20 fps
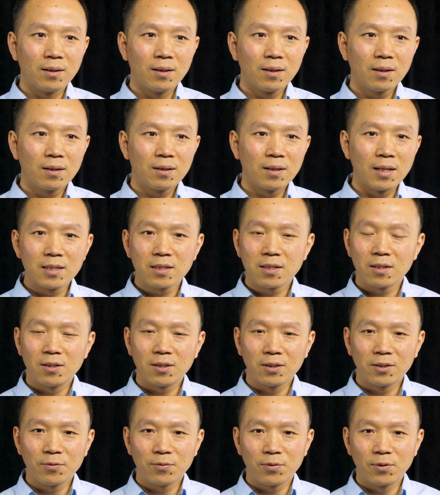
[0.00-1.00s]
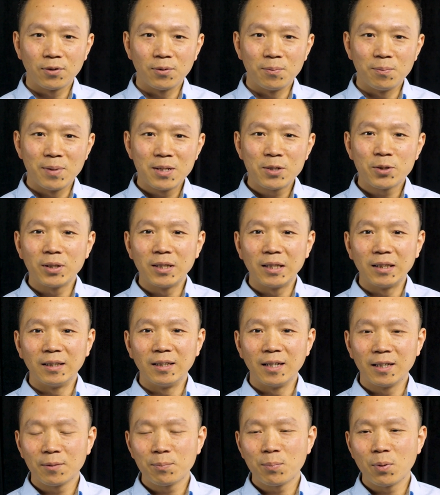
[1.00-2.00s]
Thanks a lot for mentioning
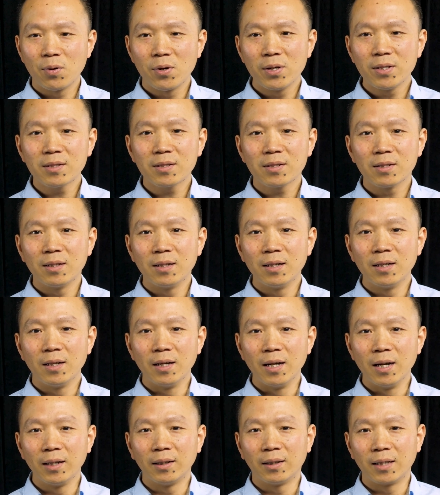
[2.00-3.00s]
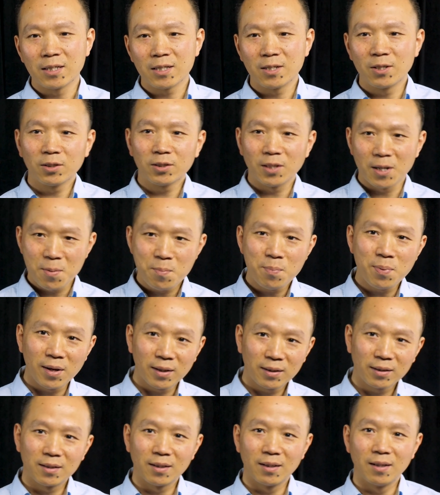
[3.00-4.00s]
that point. It does not
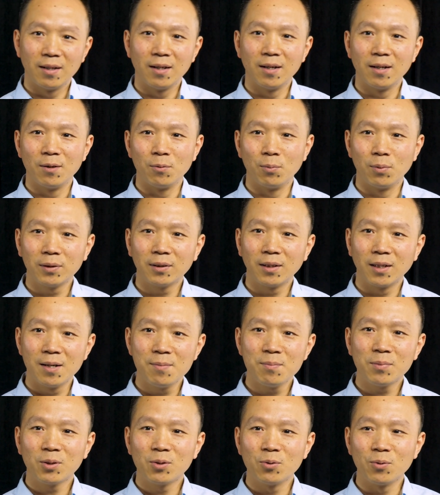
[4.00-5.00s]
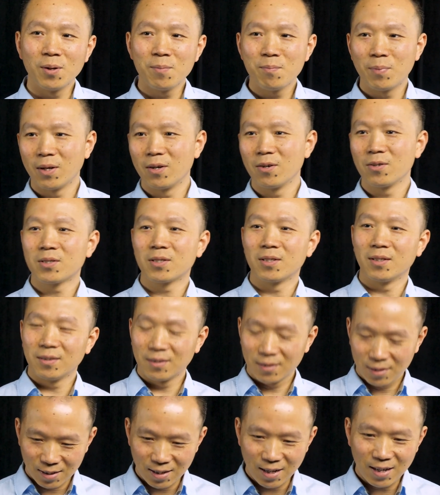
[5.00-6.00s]
impact what I'm doing, because
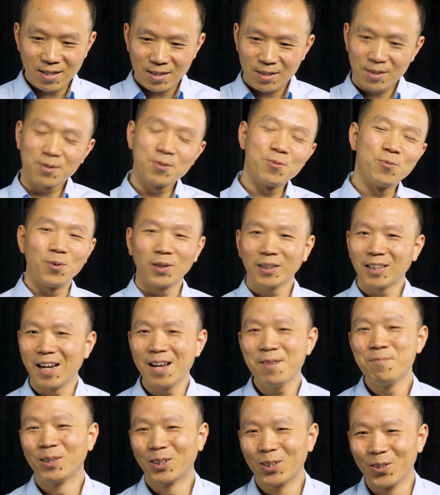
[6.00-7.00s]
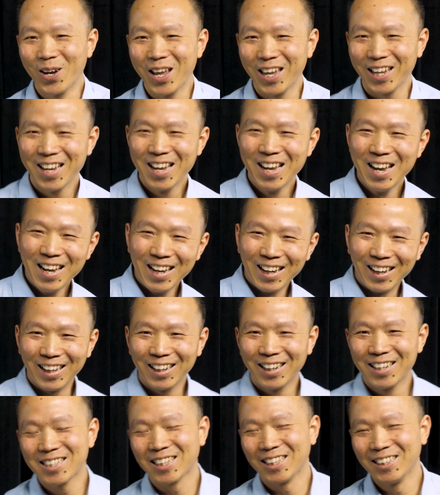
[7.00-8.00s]
that is what I'm doing. It
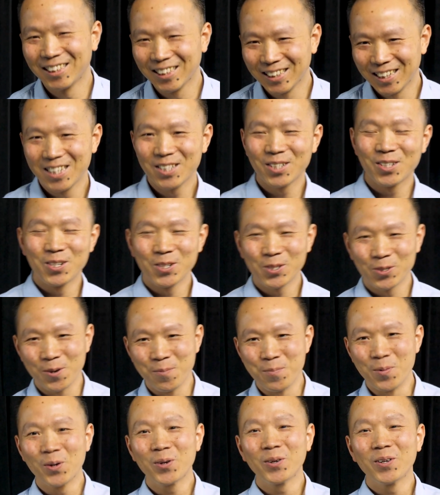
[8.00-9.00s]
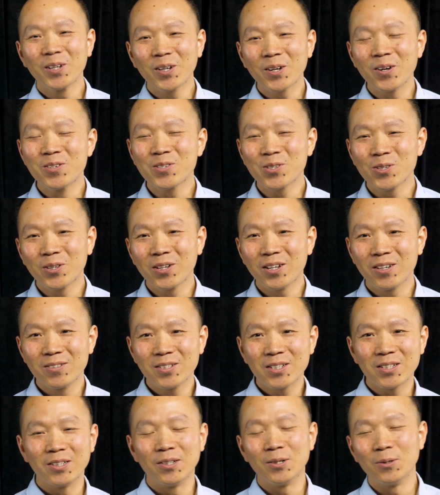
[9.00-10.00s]
is International Soil Modeling Consortium.
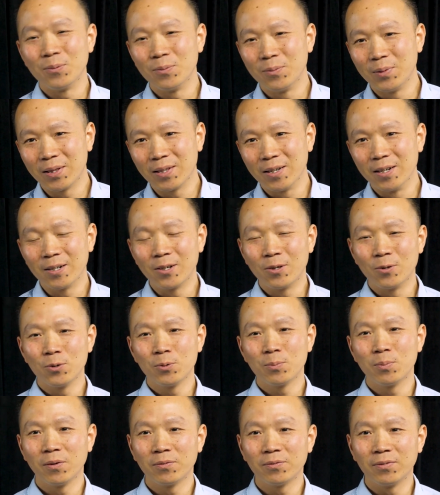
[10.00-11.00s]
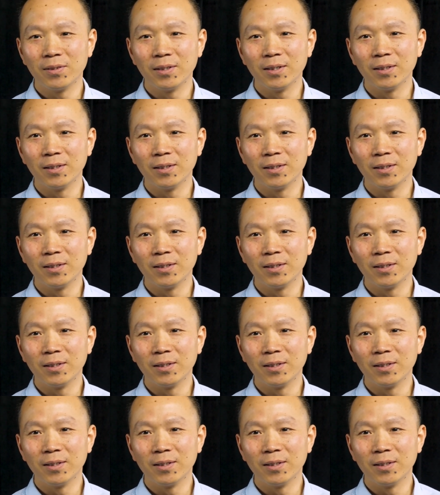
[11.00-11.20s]
So with a group of